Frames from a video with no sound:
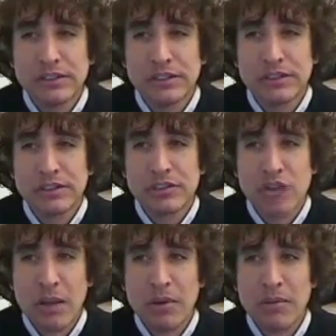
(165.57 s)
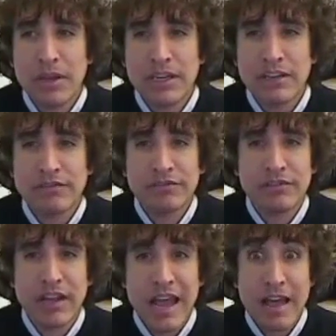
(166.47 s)
The trauma many have
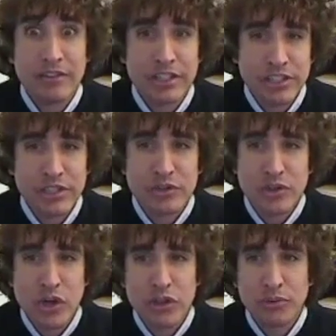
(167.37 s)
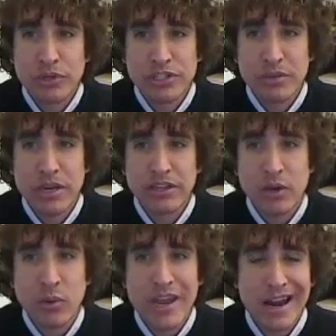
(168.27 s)
had and continue to go through as they make
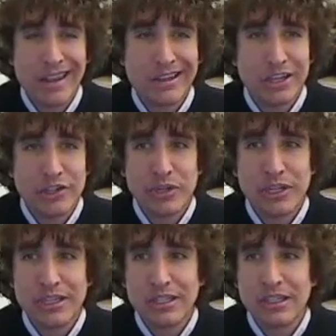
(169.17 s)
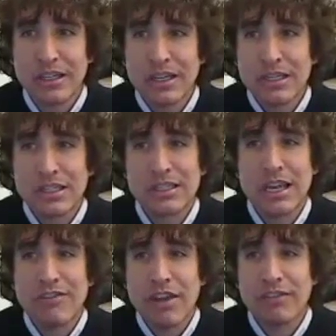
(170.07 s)
their way out of the country to the
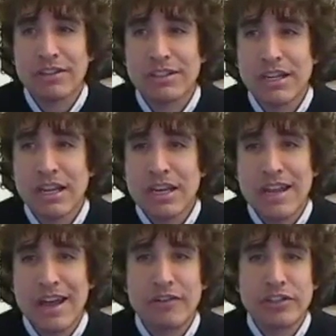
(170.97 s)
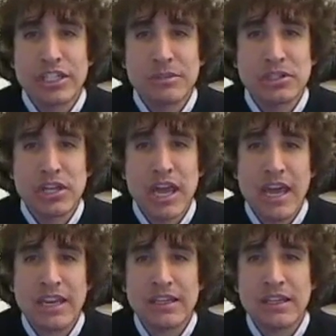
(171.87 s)
safe havens never seems to
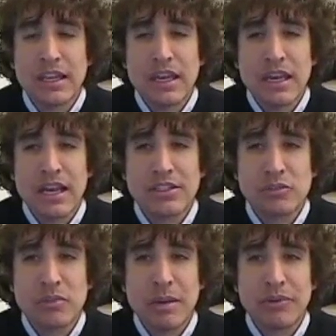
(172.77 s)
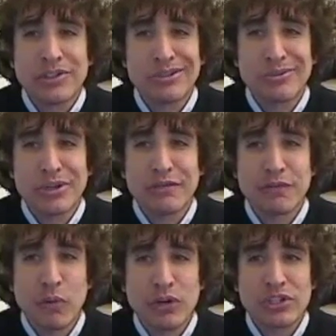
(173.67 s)
end, as those memories are
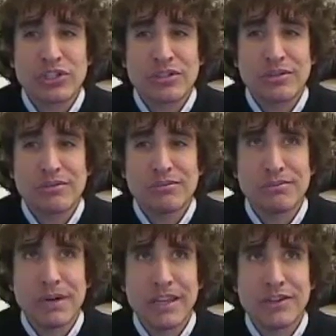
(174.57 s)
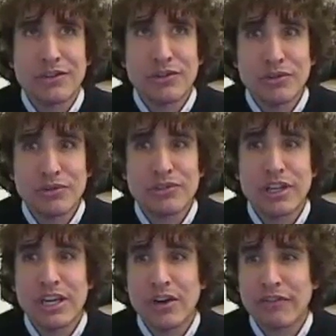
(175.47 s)
reinforced by the news
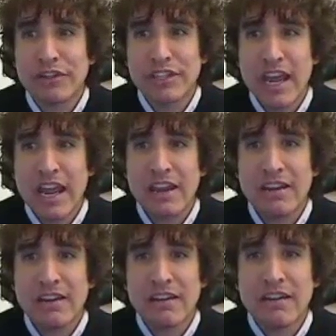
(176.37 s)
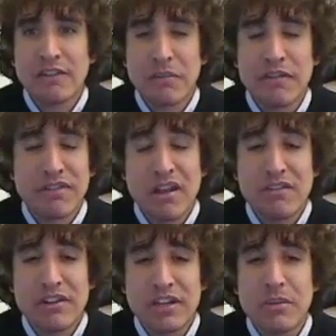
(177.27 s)
they hear every day from the
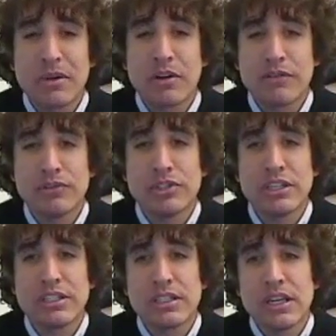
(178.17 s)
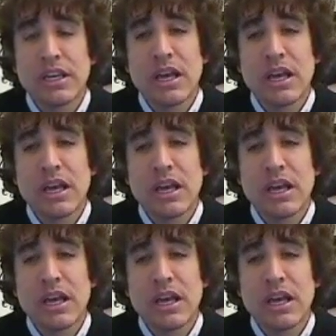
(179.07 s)
flood of incoming refugees.